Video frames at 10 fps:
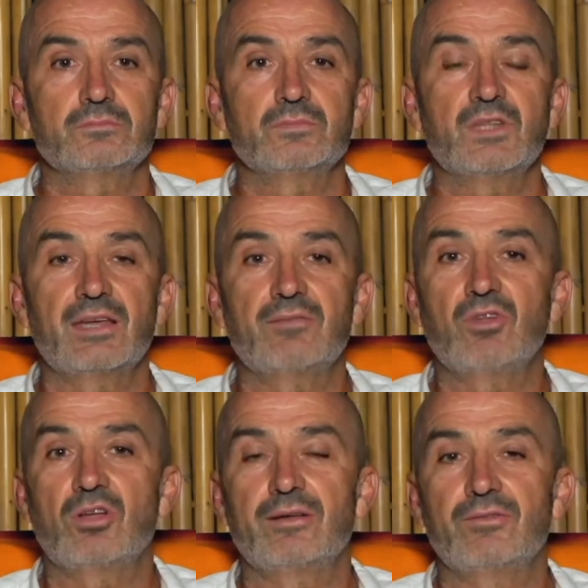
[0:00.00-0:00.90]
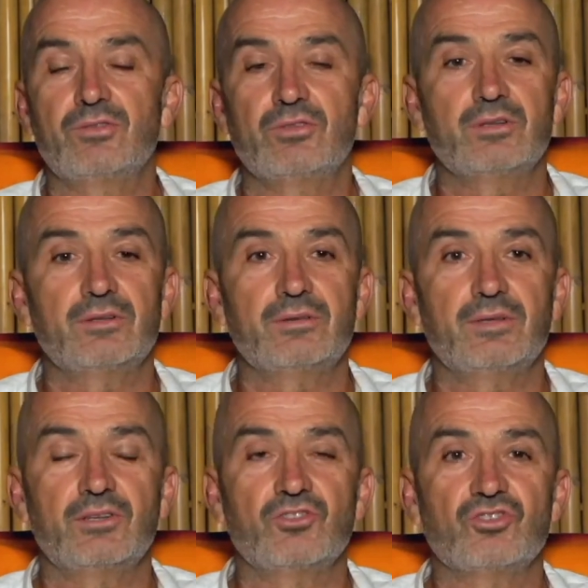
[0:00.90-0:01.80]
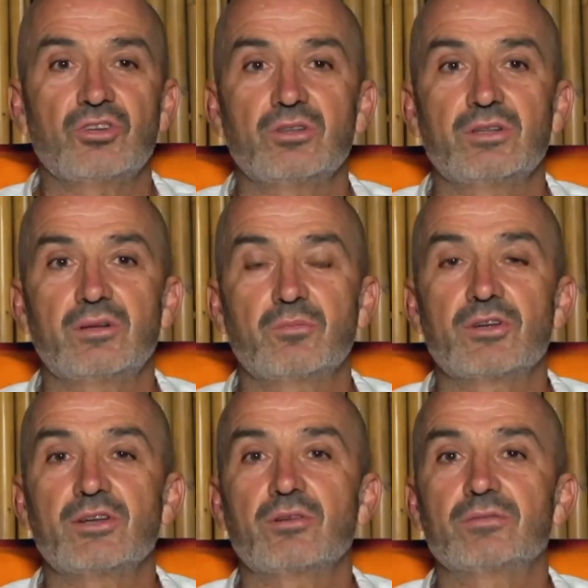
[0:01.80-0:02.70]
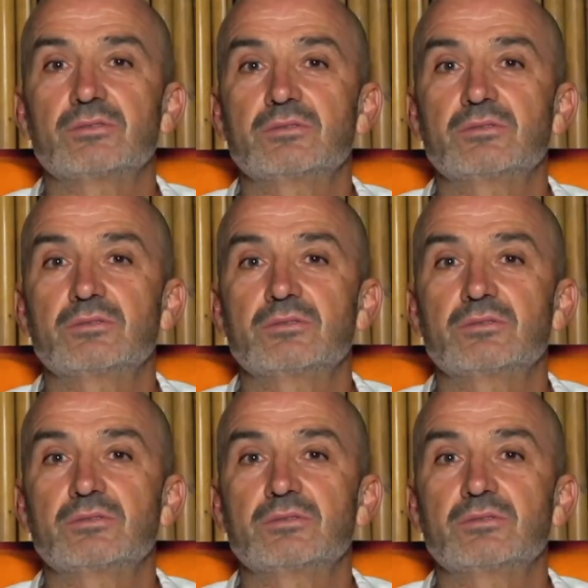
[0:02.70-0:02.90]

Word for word: They have lives in a shell, in a pre-coffin.